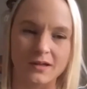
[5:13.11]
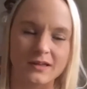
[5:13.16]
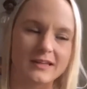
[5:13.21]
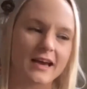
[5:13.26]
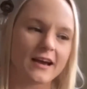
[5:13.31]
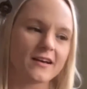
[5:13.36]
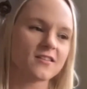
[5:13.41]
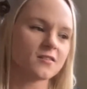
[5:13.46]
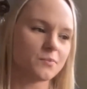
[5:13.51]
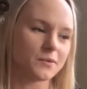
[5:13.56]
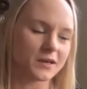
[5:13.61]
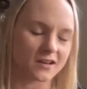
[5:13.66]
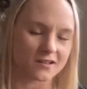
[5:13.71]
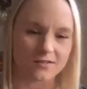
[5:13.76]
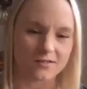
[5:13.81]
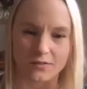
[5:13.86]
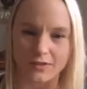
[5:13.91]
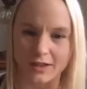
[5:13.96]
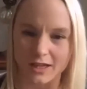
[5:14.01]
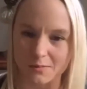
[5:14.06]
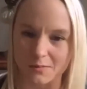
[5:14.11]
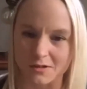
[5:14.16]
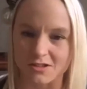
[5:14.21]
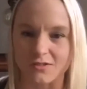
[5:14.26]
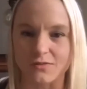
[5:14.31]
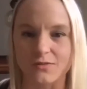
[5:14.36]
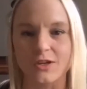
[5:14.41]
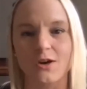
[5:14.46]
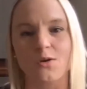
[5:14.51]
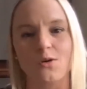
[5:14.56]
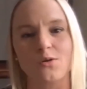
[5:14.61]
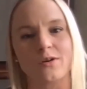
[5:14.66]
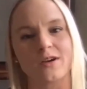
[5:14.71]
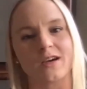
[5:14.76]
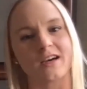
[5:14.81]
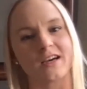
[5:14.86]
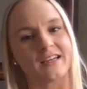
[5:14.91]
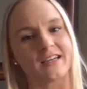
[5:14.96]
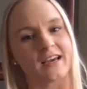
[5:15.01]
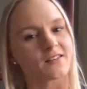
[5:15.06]
yes, because of the image of
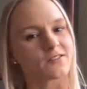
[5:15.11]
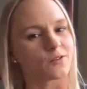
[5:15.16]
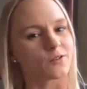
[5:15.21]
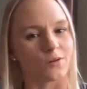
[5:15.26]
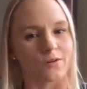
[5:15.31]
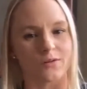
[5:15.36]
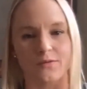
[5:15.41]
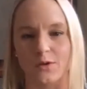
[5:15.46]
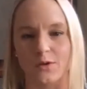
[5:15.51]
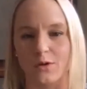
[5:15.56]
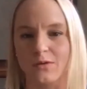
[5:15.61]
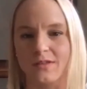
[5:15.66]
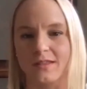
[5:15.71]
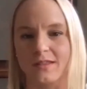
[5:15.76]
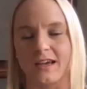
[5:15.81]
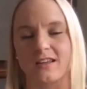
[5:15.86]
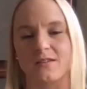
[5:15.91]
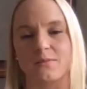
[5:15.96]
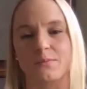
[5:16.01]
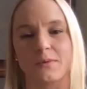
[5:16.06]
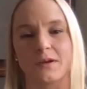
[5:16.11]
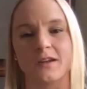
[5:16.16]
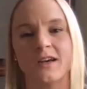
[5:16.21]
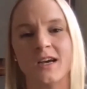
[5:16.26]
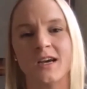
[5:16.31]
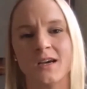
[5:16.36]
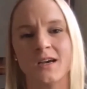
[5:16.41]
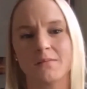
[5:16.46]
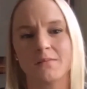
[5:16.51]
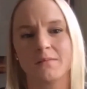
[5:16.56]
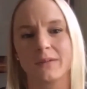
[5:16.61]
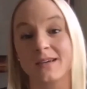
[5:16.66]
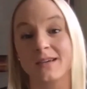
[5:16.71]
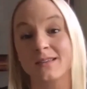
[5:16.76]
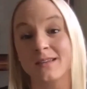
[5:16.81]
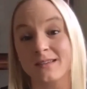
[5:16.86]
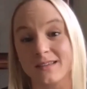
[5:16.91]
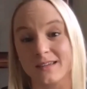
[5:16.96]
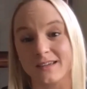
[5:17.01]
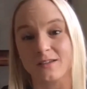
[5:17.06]
yoga, yes, all of those things, but
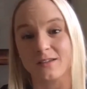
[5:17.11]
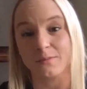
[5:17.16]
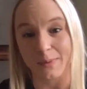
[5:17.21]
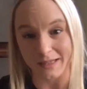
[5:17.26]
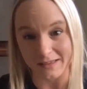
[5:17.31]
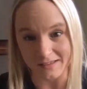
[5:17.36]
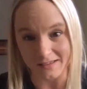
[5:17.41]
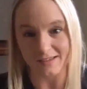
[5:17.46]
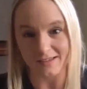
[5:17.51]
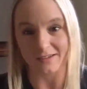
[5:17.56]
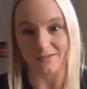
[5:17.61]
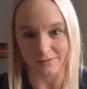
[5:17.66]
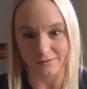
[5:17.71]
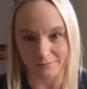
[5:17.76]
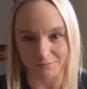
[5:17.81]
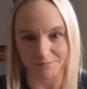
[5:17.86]
because it's expensive.